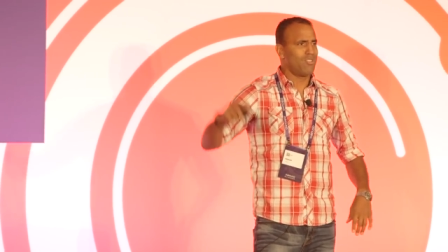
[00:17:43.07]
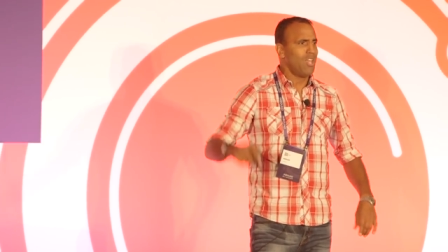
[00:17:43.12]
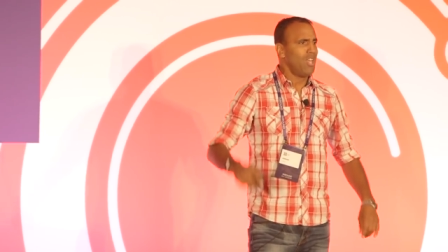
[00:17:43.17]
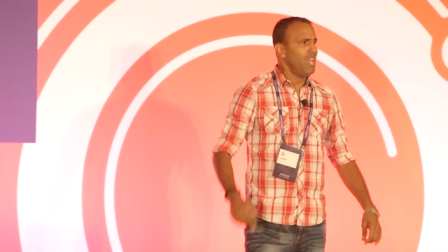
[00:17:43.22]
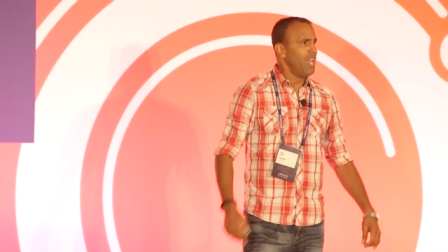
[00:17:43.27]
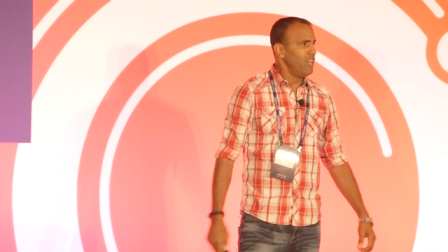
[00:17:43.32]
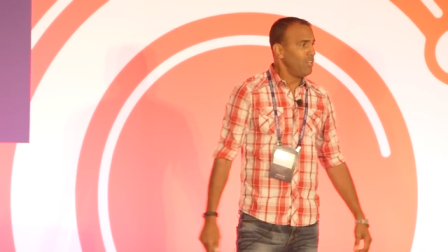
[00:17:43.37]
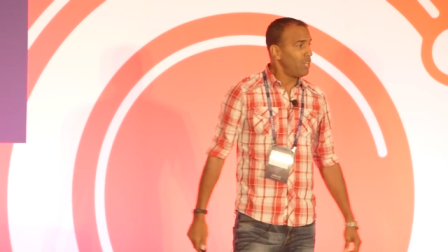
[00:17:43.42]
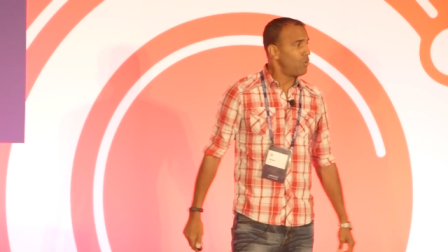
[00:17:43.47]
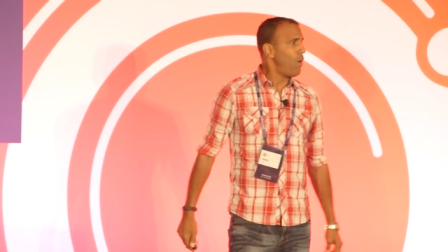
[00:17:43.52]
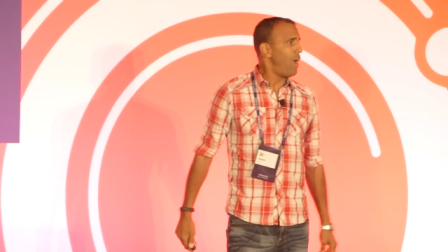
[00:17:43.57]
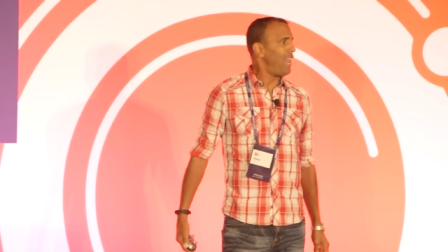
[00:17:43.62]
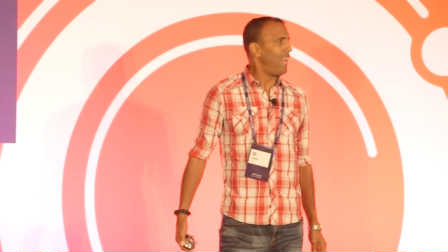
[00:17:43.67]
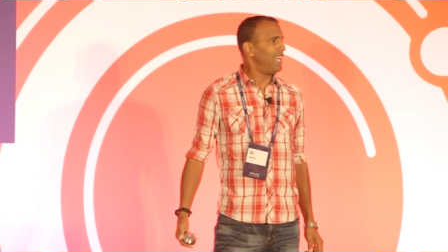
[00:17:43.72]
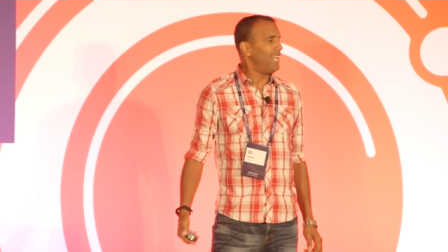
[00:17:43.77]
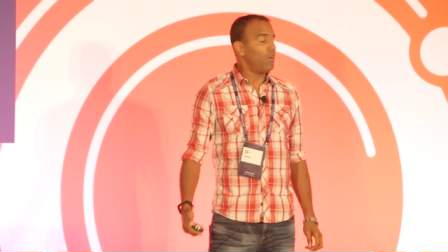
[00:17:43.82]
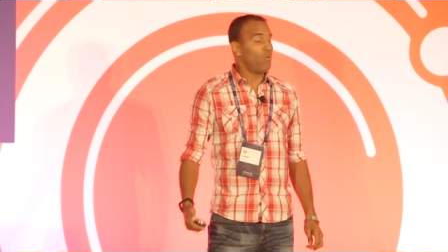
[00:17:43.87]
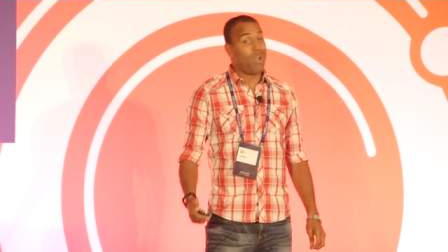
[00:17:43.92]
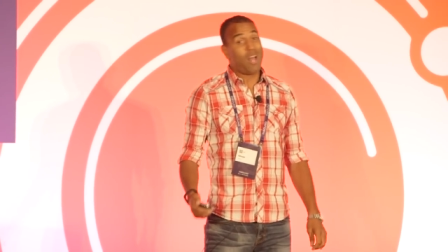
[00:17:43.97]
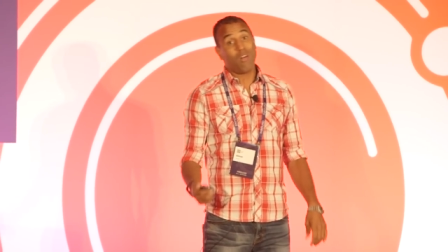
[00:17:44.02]
And you're like, why did
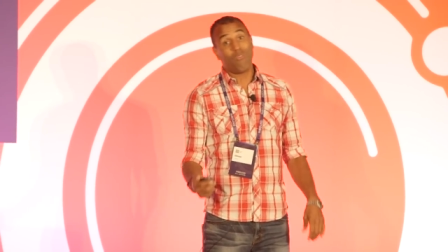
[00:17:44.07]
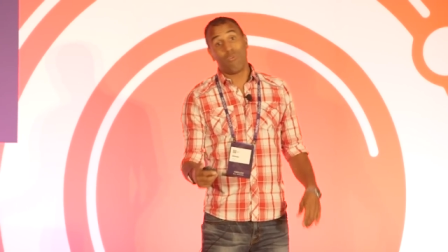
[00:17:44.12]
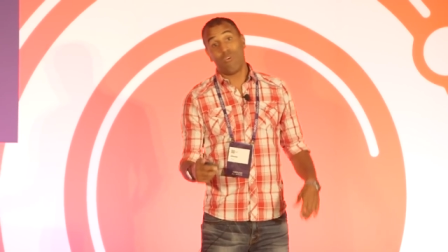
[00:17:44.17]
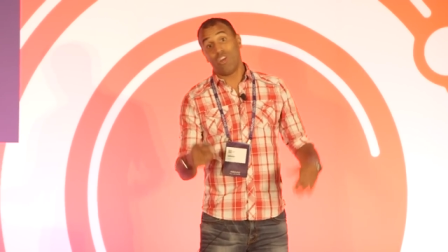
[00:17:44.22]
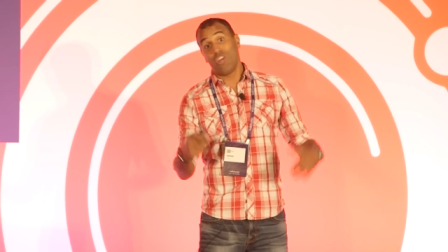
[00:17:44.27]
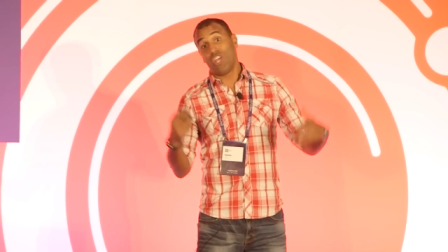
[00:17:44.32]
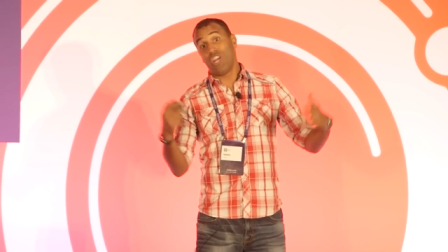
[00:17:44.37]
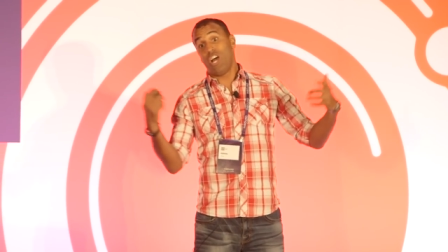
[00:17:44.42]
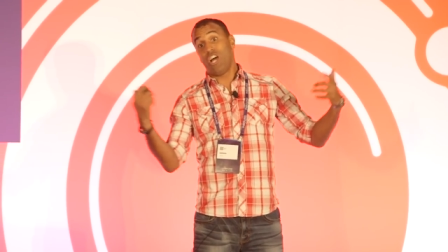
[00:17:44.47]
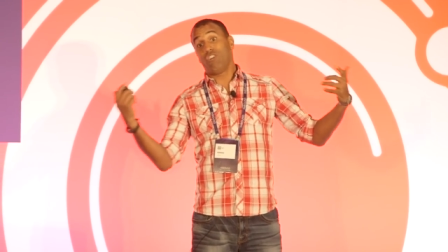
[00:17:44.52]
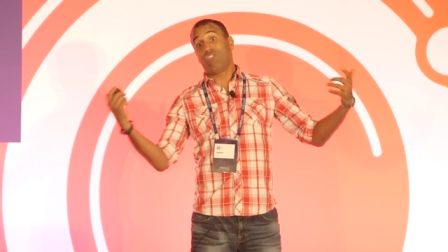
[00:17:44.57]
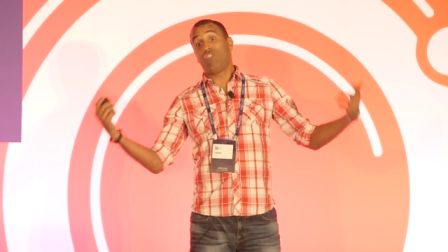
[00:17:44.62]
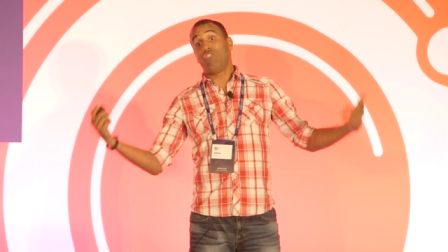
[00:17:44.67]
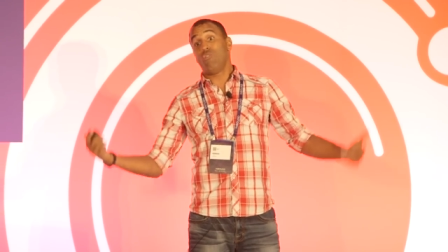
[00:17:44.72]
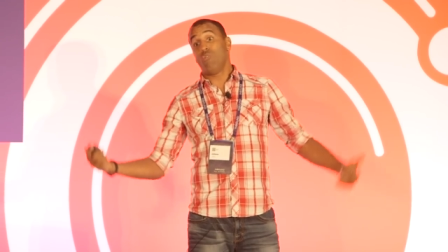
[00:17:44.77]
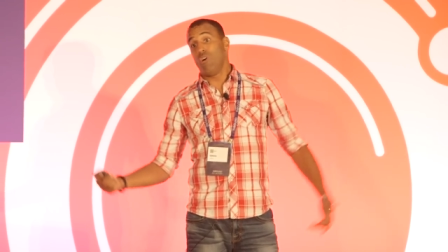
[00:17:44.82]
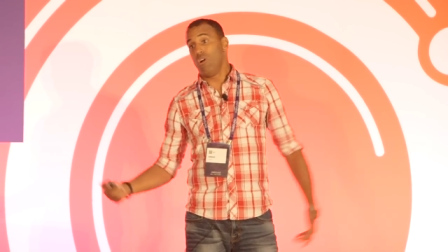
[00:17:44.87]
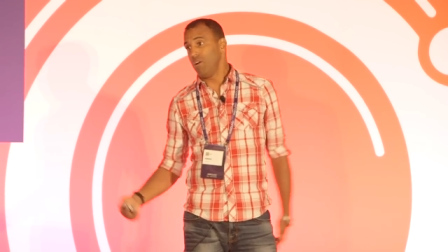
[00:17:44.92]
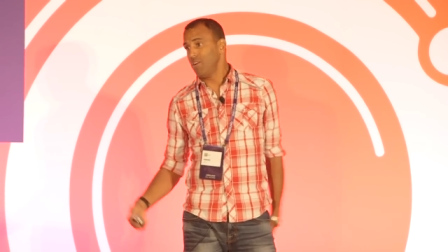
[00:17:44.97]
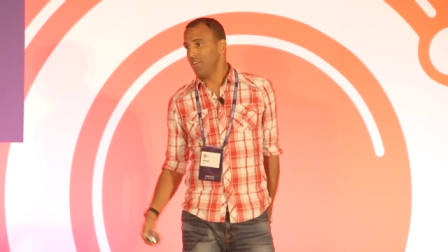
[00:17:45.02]
I get it? Well, we're really not
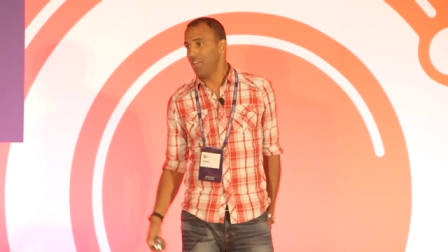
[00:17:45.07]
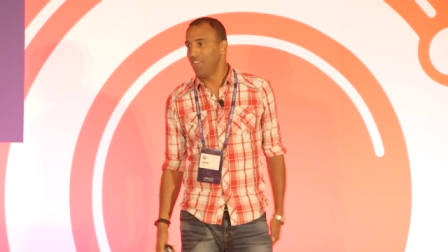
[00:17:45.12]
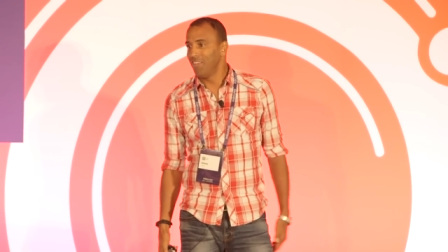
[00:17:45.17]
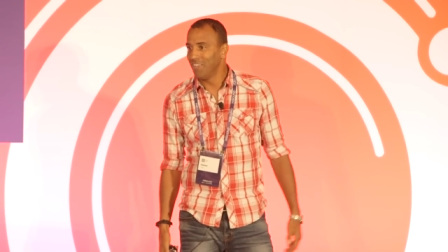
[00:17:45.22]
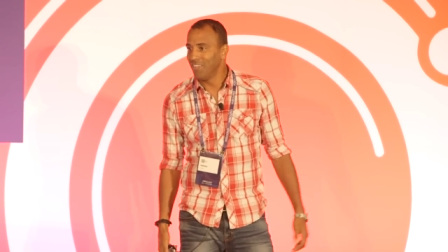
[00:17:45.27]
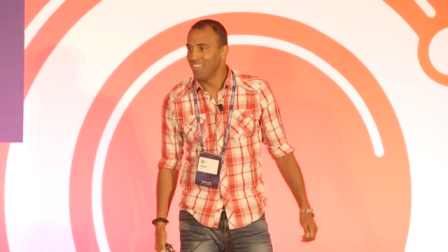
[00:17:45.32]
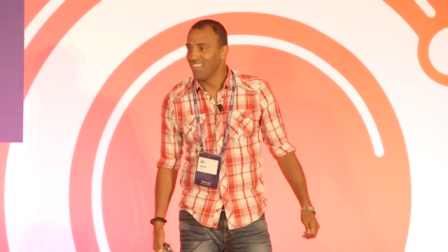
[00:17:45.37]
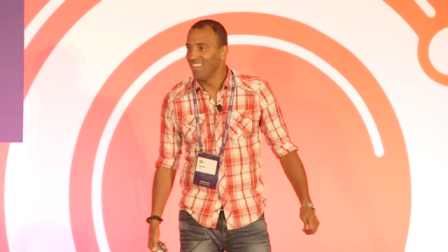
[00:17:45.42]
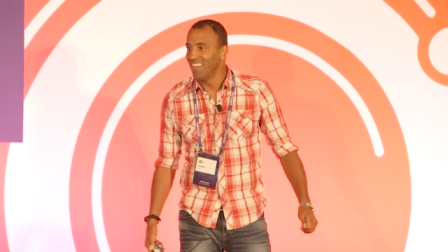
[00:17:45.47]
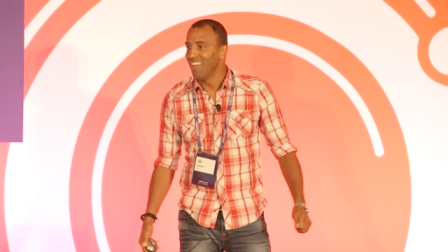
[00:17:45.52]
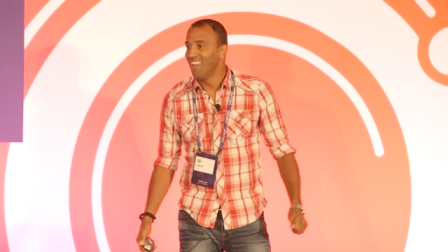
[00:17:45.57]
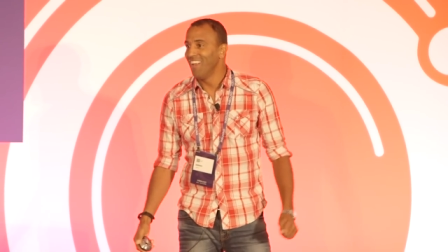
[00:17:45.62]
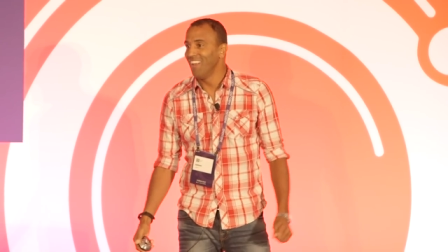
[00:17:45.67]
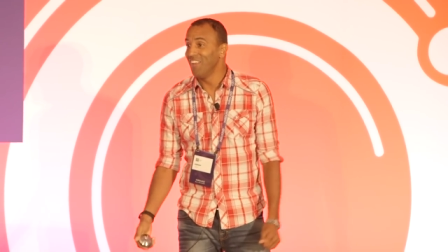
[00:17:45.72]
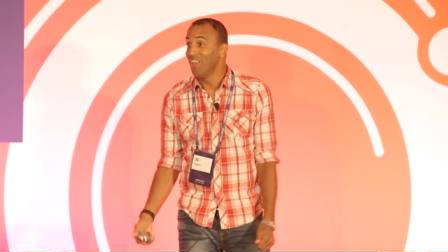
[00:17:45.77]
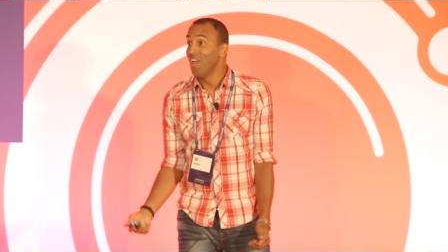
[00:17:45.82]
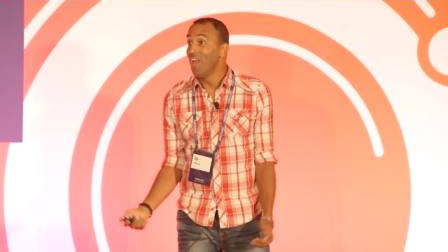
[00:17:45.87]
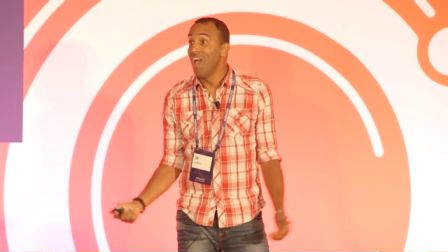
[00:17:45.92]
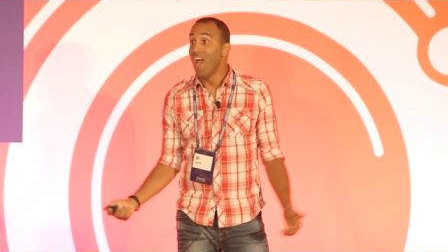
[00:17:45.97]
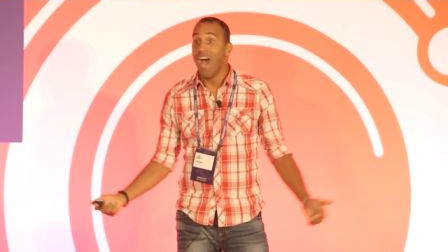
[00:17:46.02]
sure.
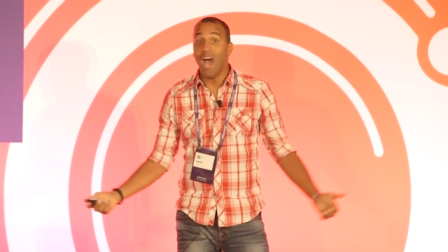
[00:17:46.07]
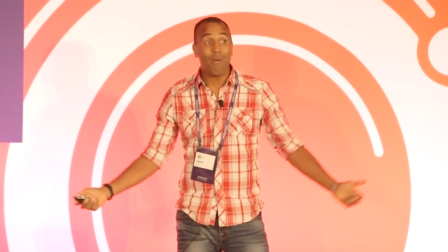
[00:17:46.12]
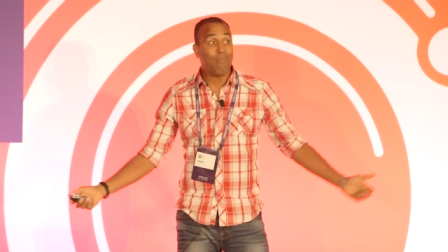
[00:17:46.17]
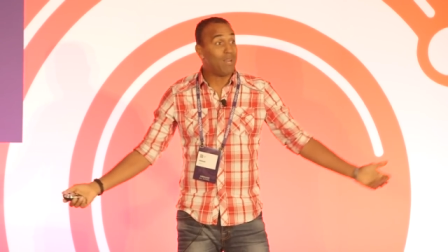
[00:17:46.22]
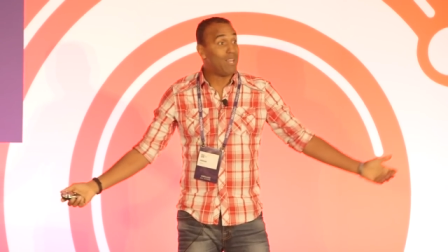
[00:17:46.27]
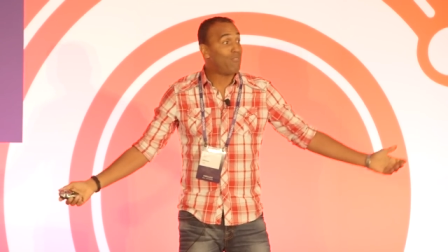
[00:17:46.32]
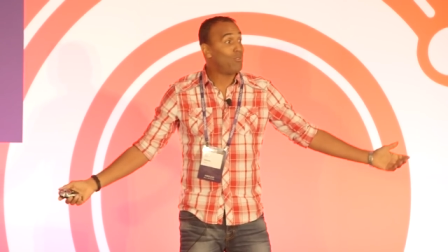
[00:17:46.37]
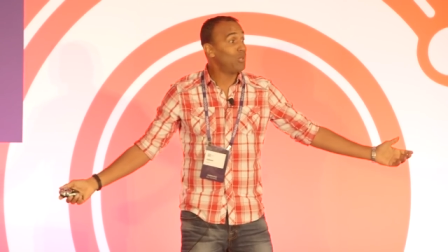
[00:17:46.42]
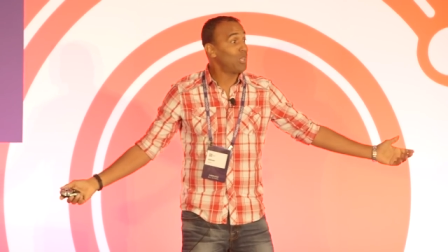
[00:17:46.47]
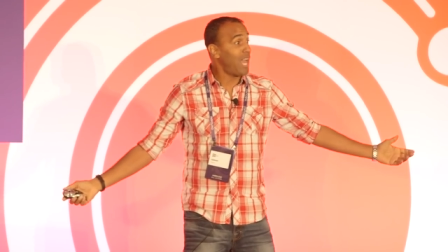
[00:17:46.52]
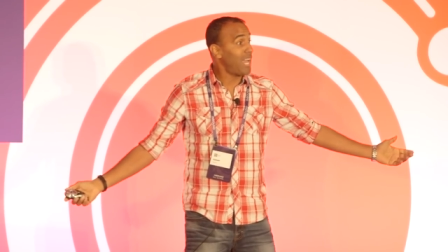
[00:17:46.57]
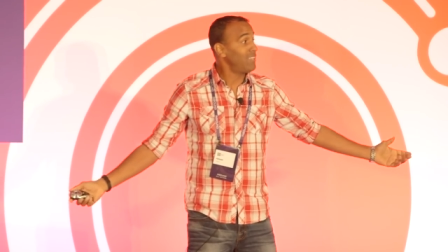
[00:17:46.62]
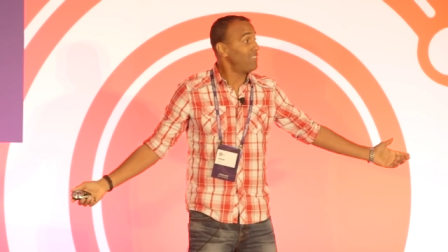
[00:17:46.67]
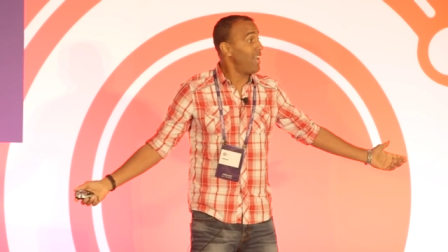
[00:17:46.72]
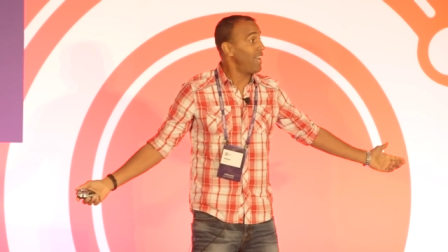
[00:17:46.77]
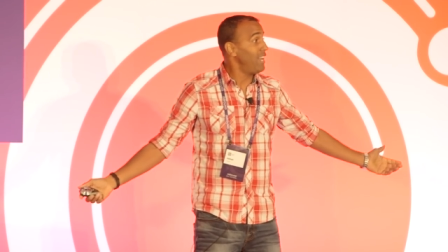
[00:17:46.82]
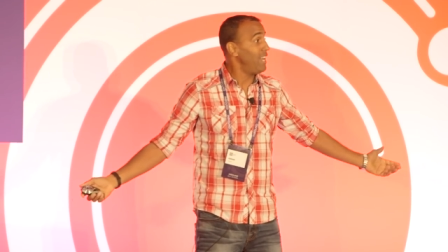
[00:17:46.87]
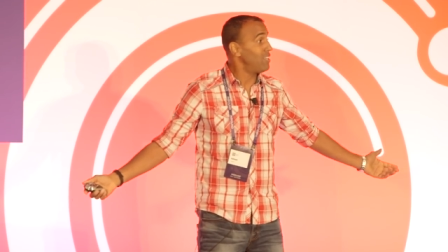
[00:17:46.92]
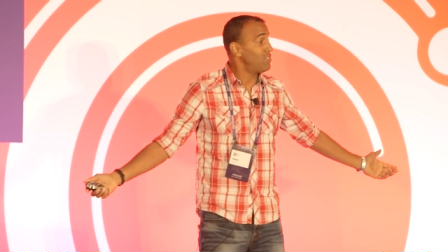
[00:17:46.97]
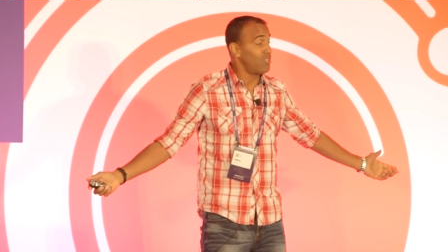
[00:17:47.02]
How many of you like
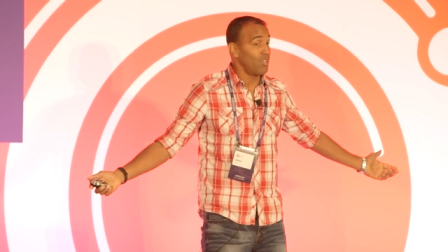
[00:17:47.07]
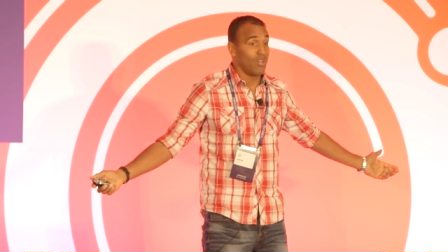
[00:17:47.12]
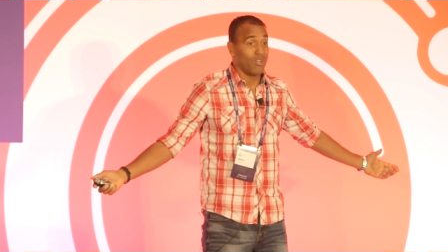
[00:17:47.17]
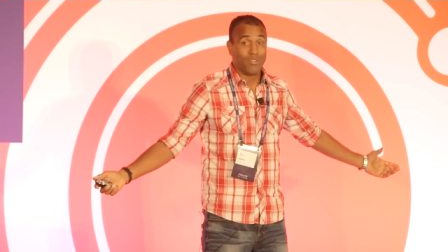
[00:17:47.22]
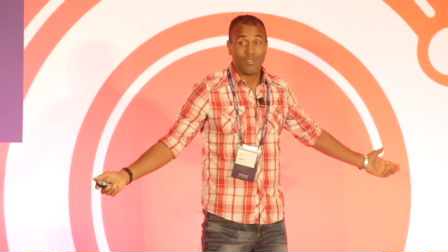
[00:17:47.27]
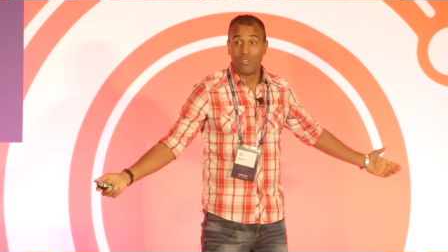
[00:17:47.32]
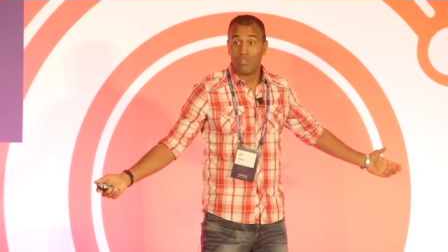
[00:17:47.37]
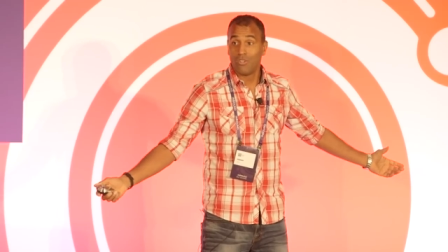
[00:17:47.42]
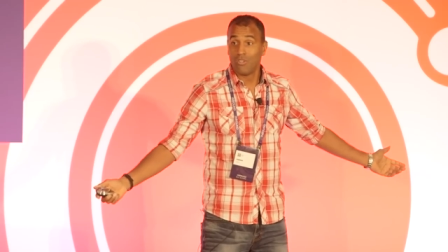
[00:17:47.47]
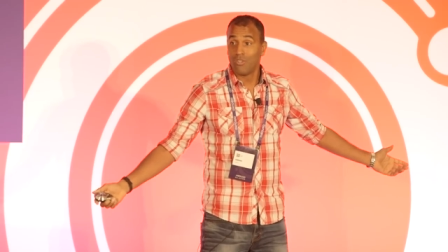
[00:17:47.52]
that answer?